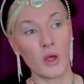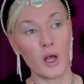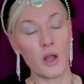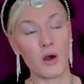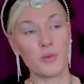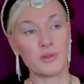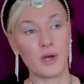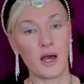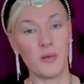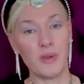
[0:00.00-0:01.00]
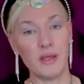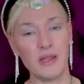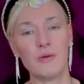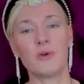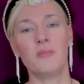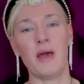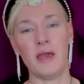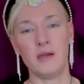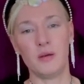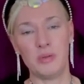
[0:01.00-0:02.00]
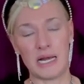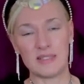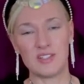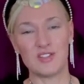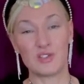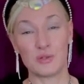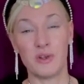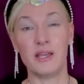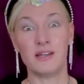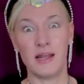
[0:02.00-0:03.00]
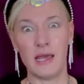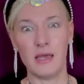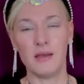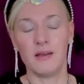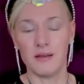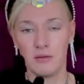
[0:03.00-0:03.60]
along with the hubby, it remained a placid, serene lake.